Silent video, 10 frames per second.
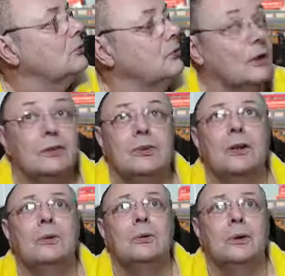I can
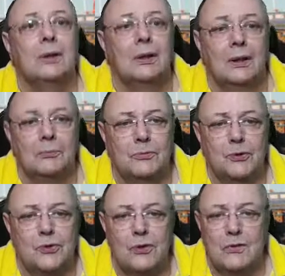do to
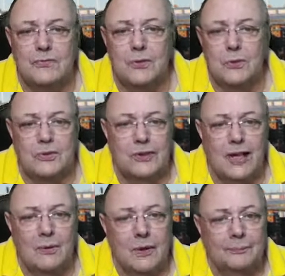try and fill this
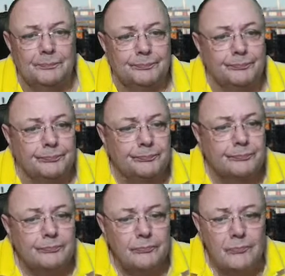hour.
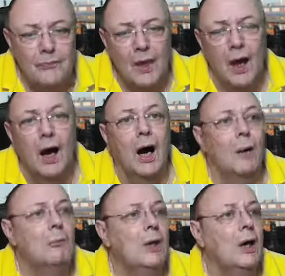
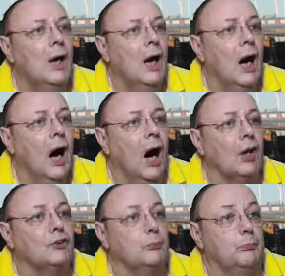I
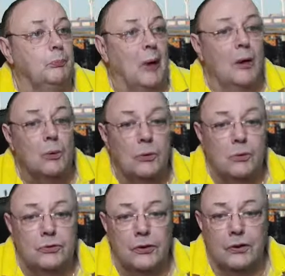
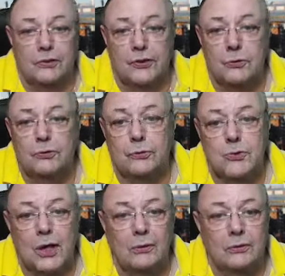suppose I could tell some
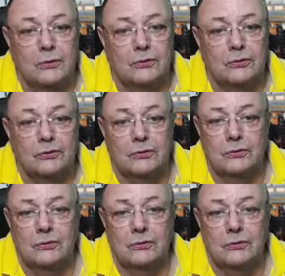jokes.